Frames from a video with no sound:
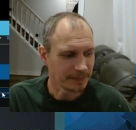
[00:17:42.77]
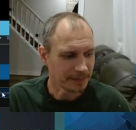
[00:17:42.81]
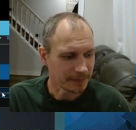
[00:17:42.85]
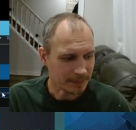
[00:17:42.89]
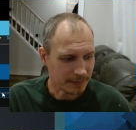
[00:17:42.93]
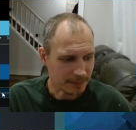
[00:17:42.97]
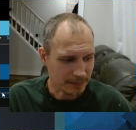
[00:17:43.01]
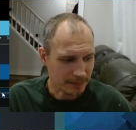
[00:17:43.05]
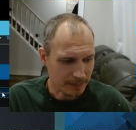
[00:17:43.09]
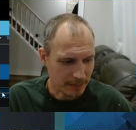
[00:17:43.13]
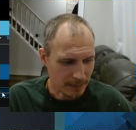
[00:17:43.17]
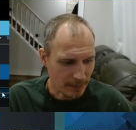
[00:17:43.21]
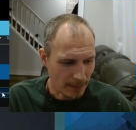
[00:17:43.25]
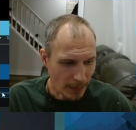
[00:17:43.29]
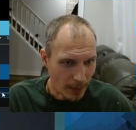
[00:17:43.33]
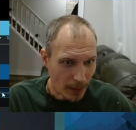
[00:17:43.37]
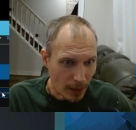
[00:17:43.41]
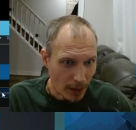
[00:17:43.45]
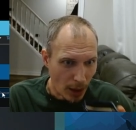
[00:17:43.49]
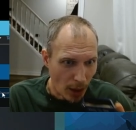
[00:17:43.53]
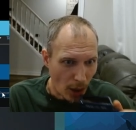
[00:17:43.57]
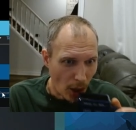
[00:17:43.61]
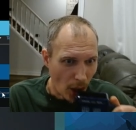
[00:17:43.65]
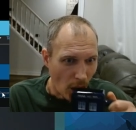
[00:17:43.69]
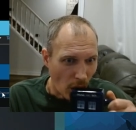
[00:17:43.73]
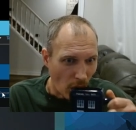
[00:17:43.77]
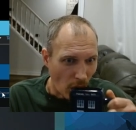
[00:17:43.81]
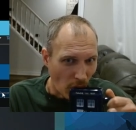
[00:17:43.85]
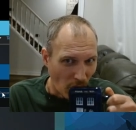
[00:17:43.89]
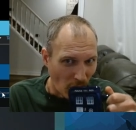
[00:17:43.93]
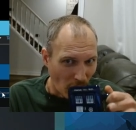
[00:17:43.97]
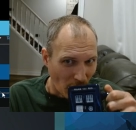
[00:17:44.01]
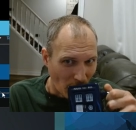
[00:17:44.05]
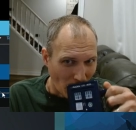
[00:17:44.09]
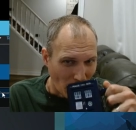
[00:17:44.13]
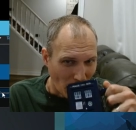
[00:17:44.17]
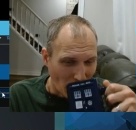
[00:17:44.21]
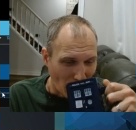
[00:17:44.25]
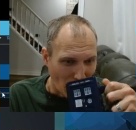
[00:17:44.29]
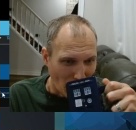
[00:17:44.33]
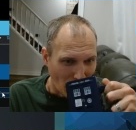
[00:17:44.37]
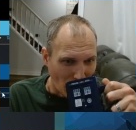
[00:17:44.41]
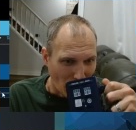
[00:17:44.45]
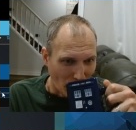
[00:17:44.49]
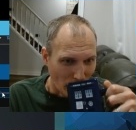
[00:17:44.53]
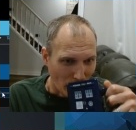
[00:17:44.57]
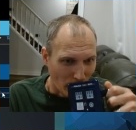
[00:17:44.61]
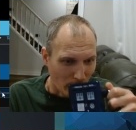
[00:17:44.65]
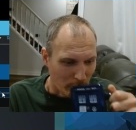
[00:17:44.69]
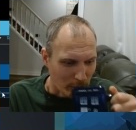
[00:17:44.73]

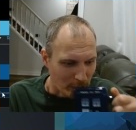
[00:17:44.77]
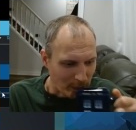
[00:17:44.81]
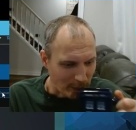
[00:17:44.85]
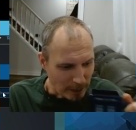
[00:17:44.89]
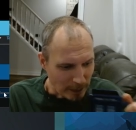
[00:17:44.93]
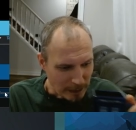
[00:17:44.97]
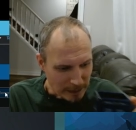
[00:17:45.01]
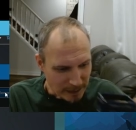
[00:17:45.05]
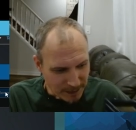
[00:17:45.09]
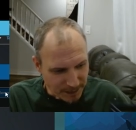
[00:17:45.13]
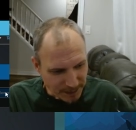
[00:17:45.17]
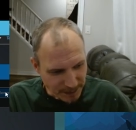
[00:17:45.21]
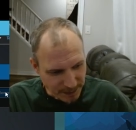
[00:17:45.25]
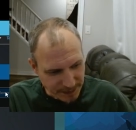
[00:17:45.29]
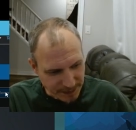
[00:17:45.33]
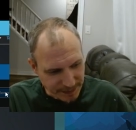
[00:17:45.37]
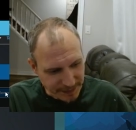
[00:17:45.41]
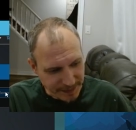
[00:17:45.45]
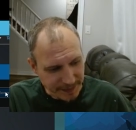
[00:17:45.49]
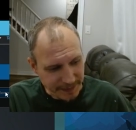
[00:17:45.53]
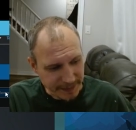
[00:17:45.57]
(no one is talking)